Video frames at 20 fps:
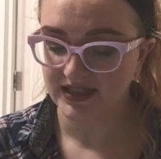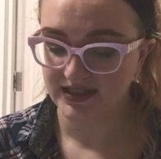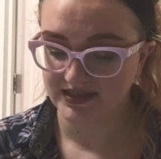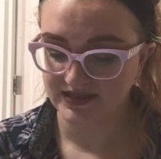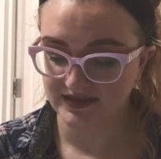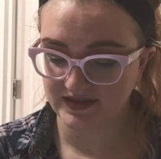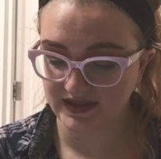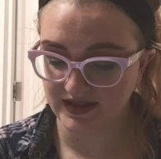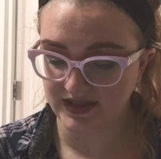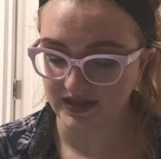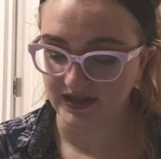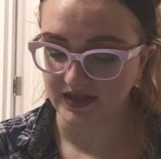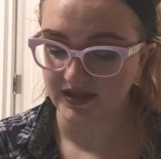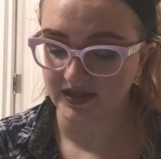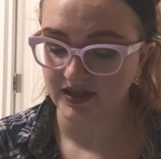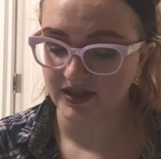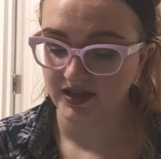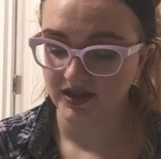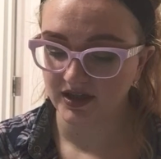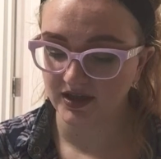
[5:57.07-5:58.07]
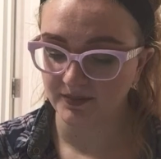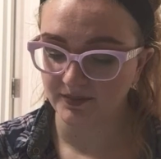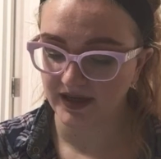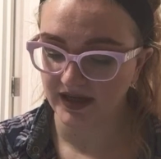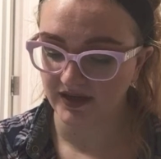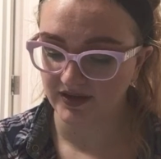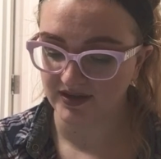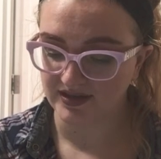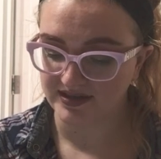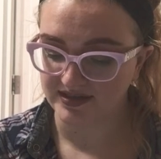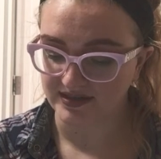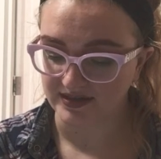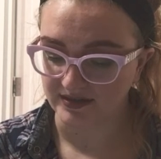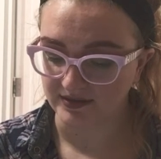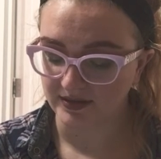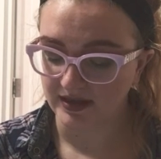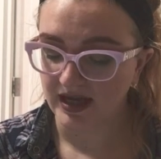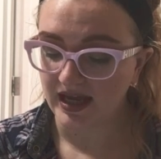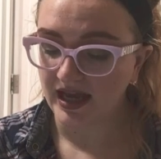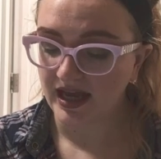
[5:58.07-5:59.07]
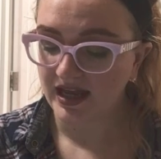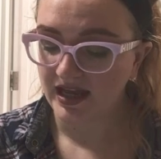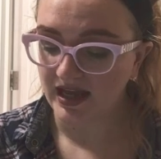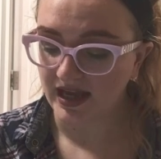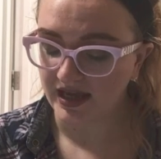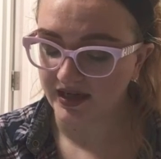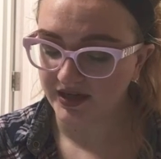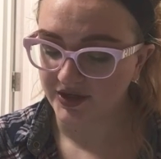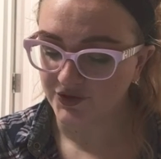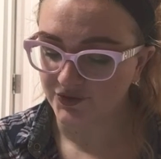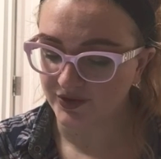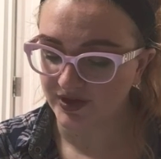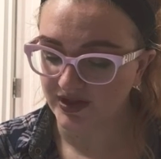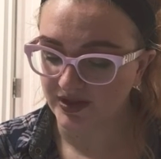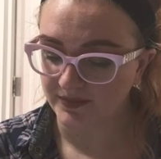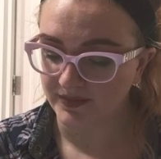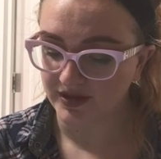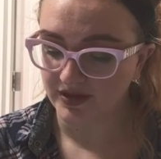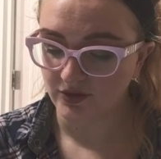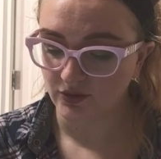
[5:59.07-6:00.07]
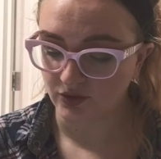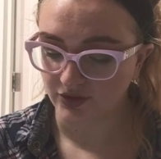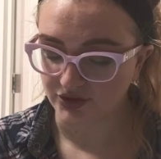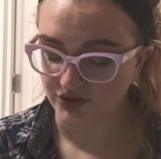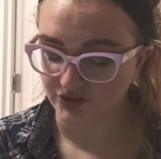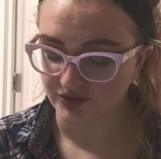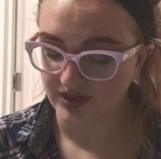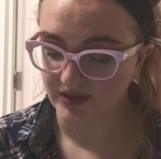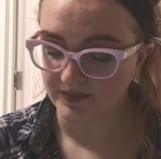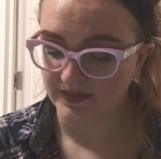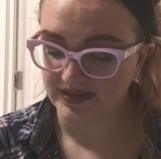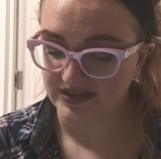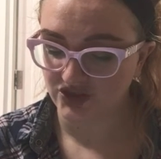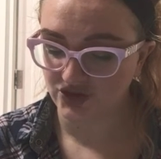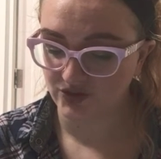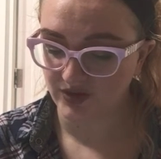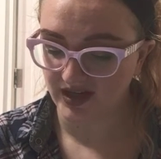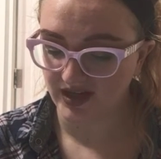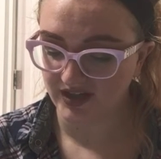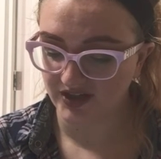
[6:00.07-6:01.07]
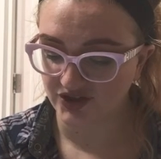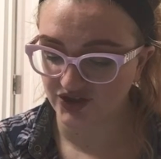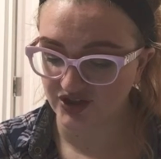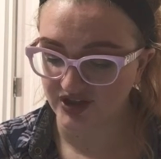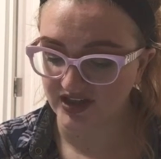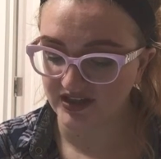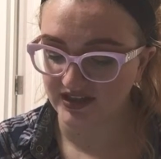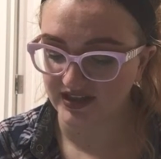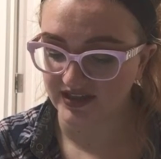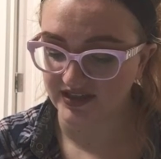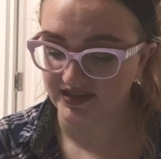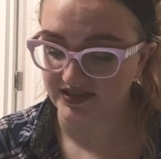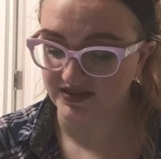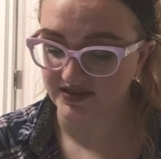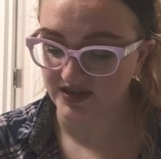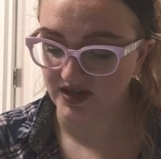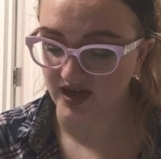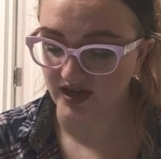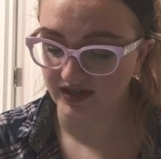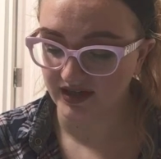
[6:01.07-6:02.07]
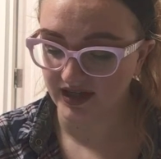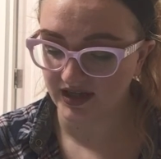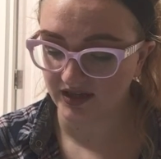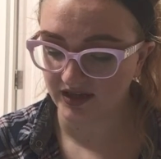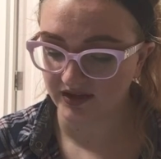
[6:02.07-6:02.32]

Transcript: C. Comparison. Any treatment or treatment strategy that is not a